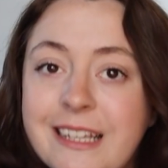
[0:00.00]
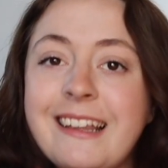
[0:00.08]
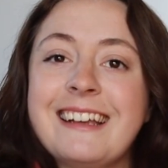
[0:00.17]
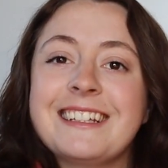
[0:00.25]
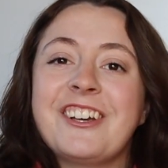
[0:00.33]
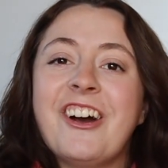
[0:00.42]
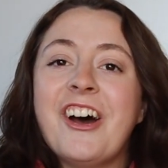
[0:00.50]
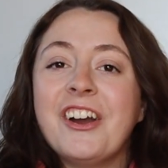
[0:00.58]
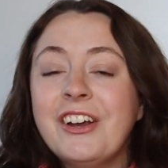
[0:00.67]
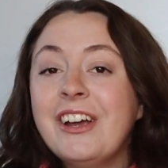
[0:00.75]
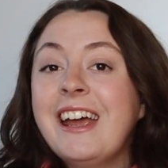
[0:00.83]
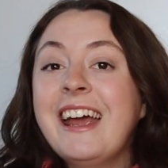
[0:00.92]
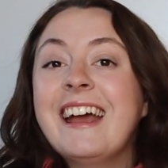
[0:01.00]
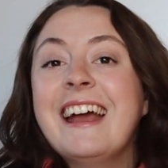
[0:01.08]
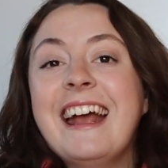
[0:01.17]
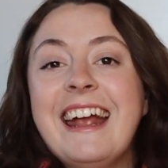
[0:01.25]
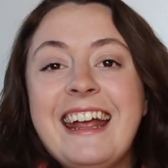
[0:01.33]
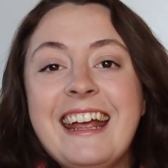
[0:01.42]
I think it's called.
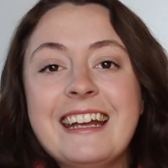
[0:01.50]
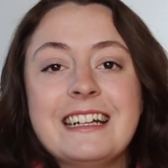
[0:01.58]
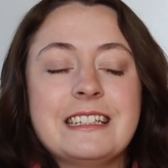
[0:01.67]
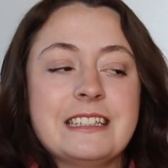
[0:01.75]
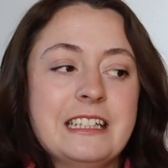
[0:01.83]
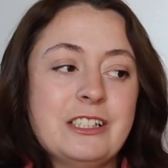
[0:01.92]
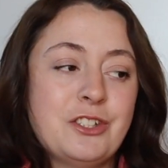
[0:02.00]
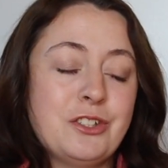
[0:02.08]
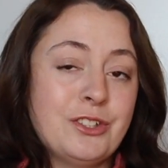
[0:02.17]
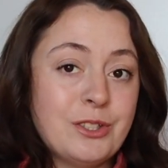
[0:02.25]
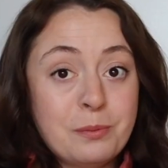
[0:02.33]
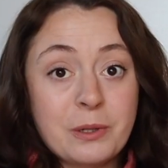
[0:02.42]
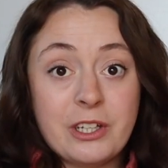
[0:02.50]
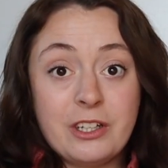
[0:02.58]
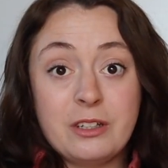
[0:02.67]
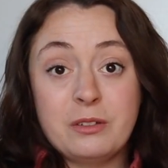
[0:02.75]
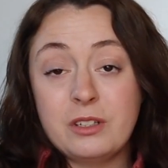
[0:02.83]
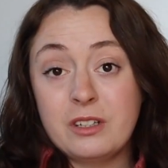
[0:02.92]
And it's super
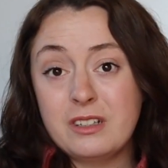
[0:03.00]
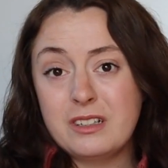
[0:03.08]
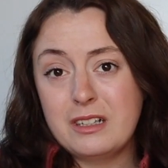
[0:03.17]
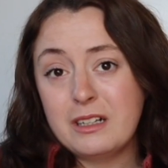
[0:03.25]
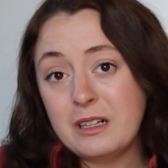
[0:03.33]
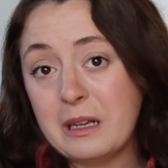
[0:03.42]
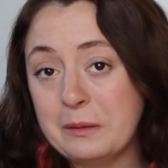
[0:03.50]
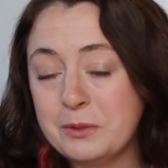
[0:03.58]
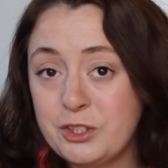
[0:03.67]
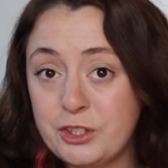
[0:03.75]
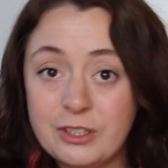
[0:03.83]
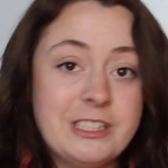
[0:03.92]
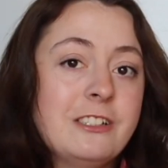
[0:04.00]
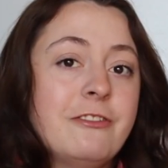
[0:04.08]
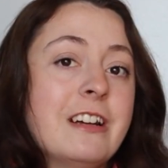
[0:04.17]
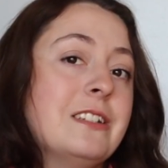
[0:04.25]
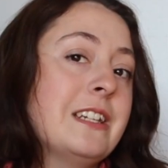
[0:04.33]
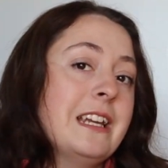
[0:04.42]
cute. I'm sure it's
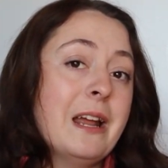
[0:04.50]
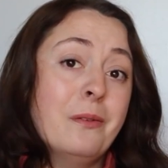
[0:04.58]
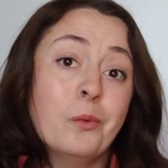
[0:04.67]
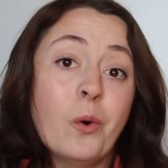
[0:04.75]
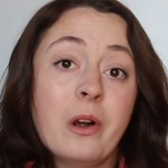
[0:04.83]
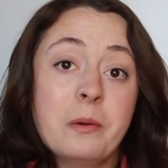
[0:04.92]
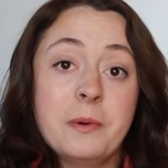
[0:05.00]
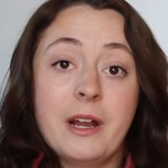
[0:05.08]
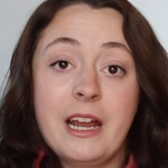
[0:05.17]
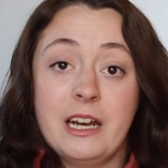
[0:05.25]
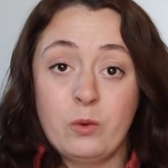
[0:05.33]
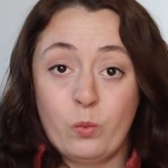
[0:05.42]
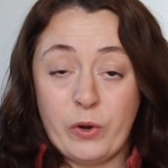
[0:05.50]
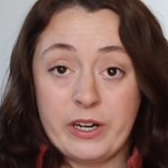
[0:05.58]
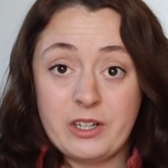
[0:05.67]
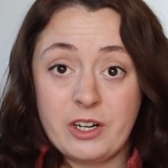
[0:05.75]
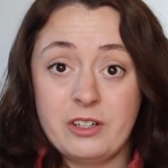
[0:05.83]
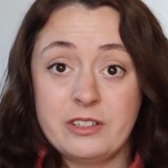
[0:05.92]
fuzzy and warm, and
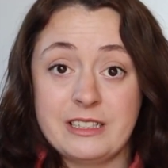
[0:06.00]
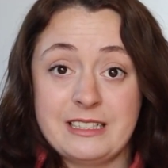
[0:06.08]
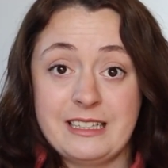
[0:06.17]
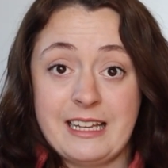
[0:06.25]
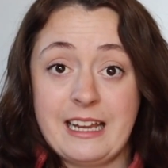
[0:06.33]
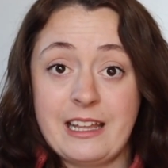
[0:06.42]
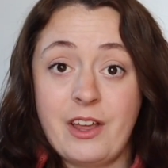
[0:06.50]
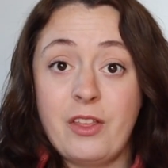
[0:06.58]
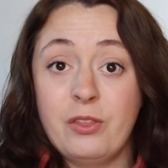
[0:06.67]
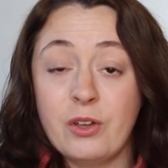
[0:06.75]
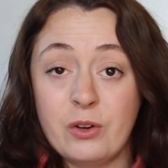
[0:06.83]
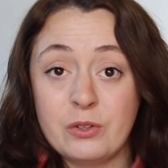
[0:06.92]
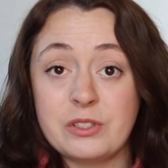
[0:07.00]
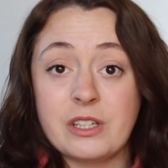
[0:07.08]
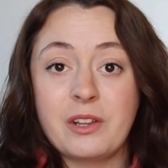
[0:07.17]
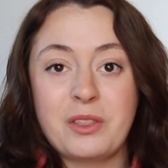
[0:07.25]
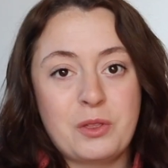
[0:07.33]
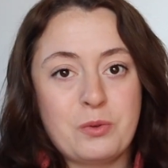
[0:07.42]
what girl doesn't like
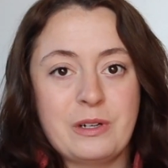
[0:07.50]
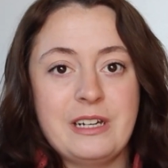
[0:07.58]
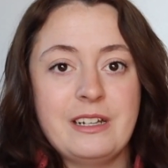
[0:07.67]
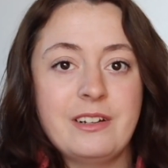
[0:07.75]
those three